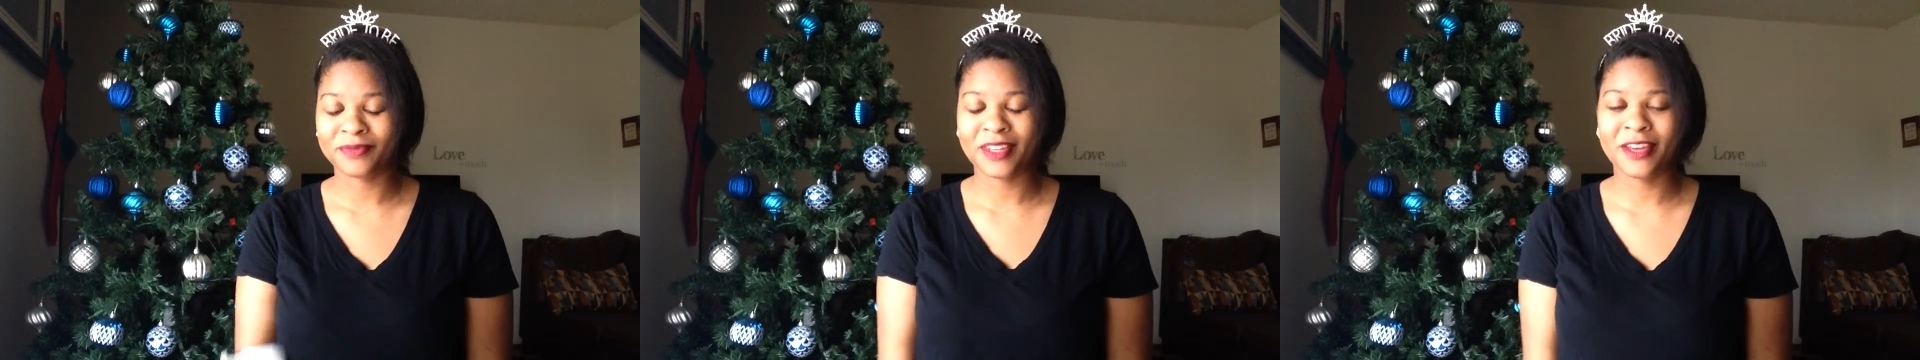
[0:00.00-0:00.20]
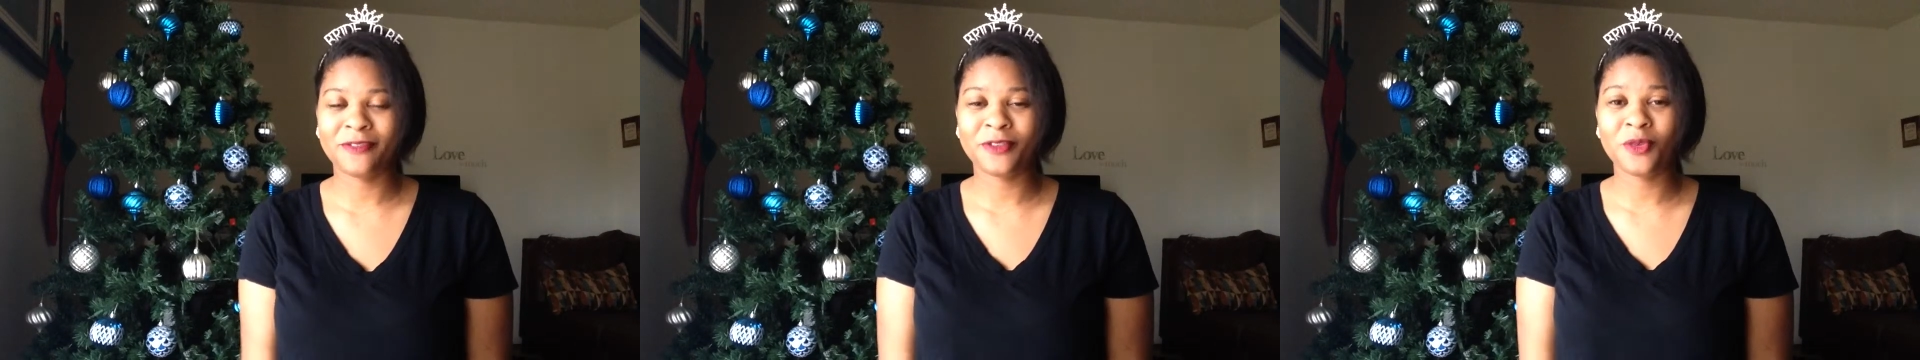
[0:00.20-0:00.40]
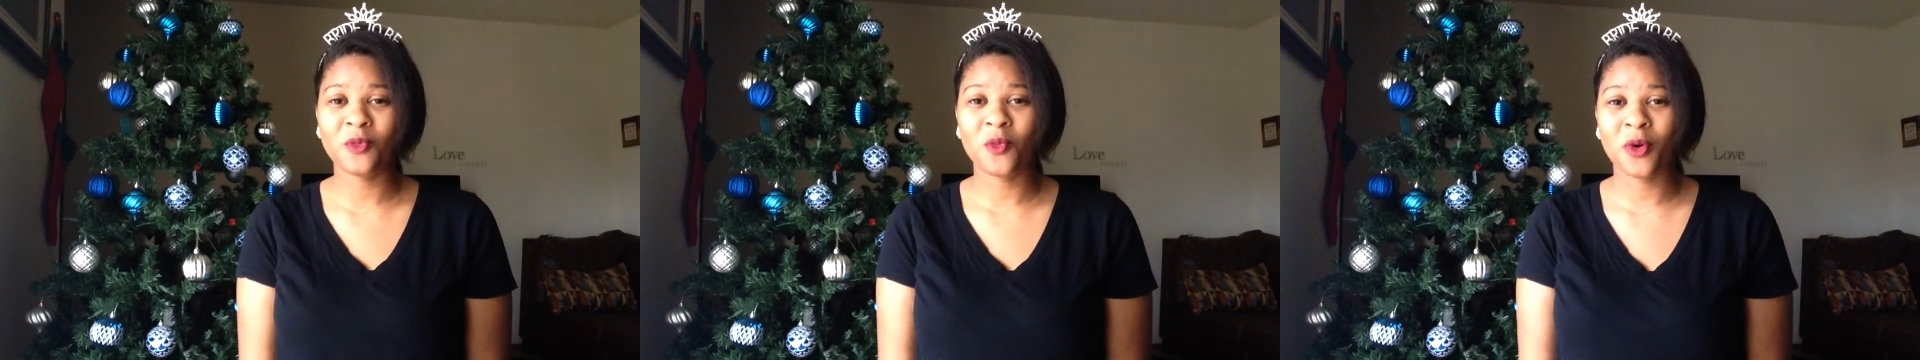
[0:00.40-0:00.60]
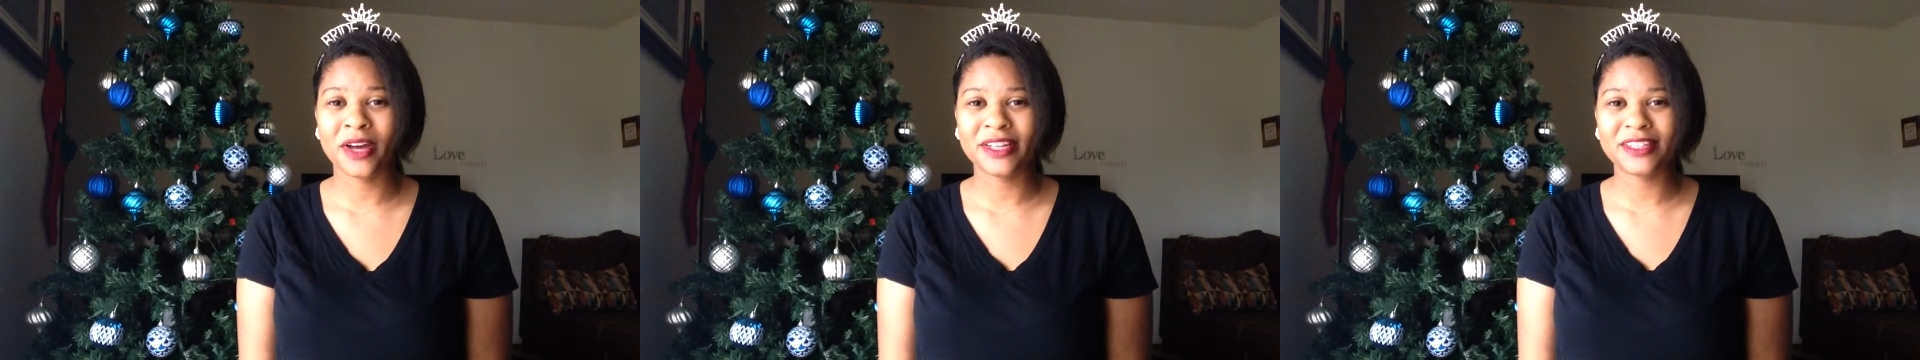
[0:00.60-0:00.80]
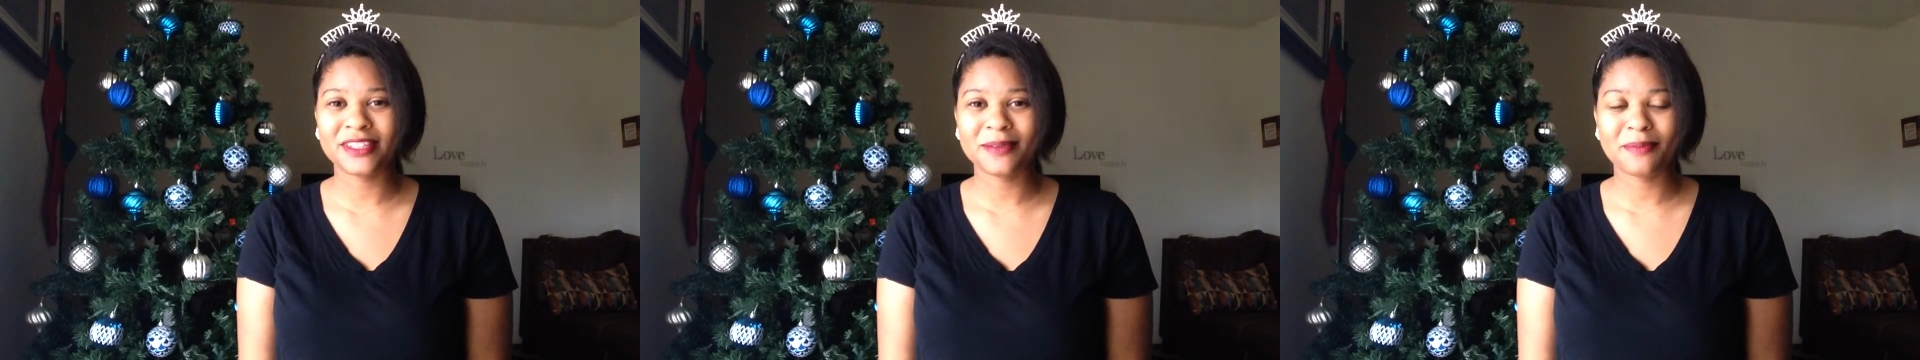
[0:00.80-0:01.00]
if you
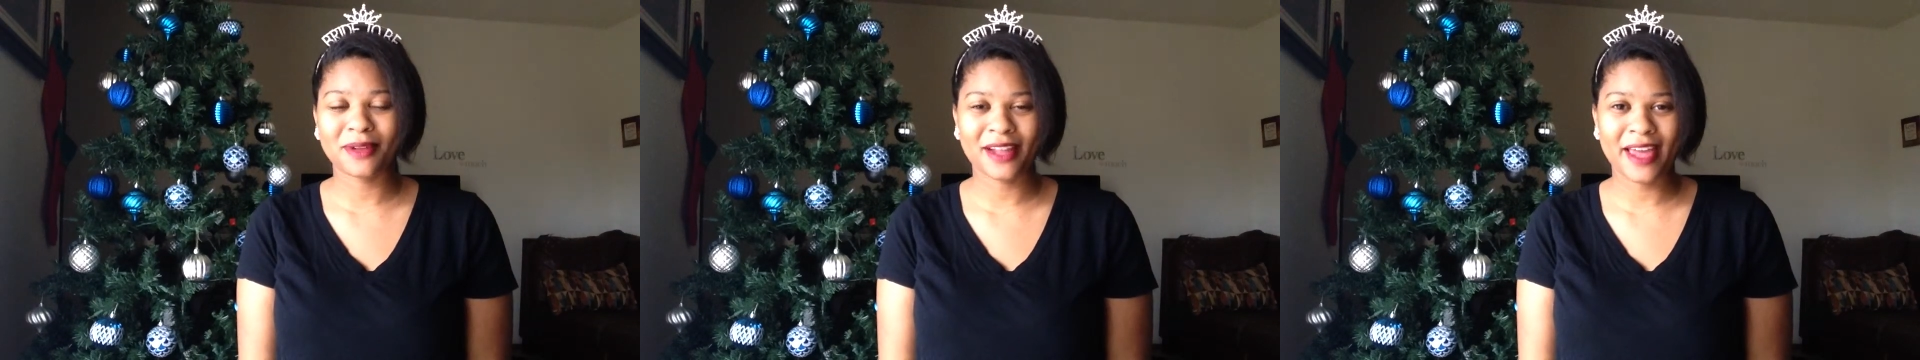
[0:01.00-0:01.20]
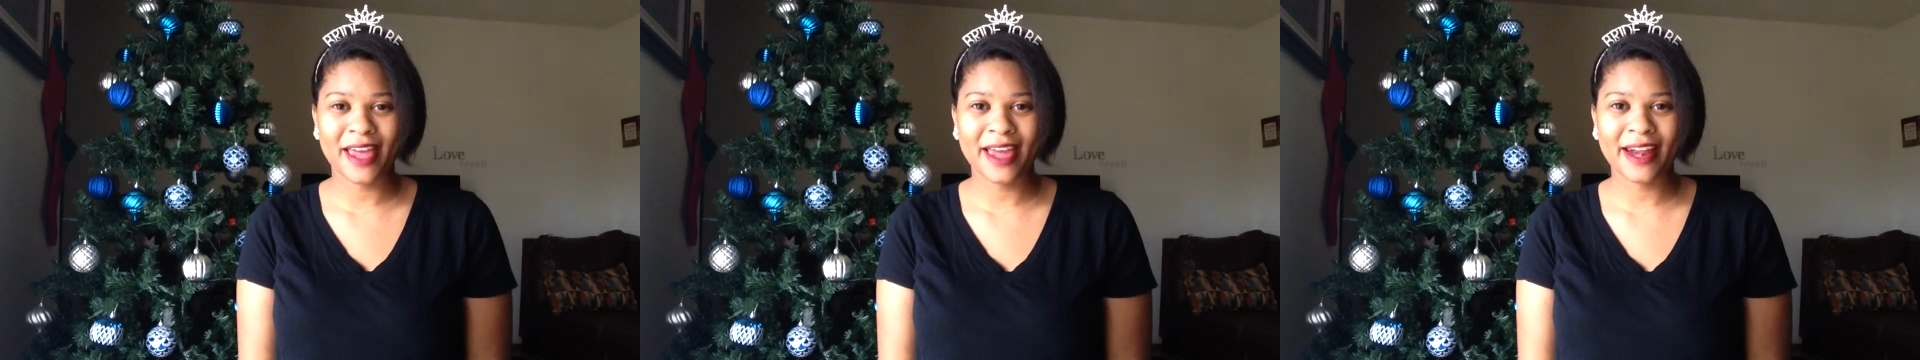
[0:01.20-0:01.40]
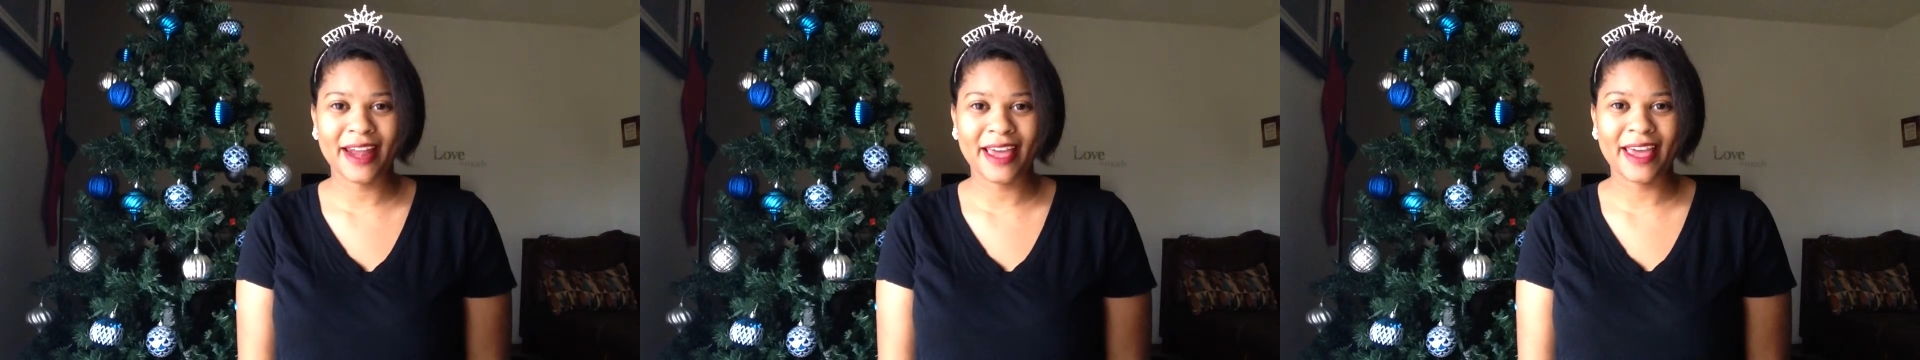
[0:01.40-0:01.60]
want to plan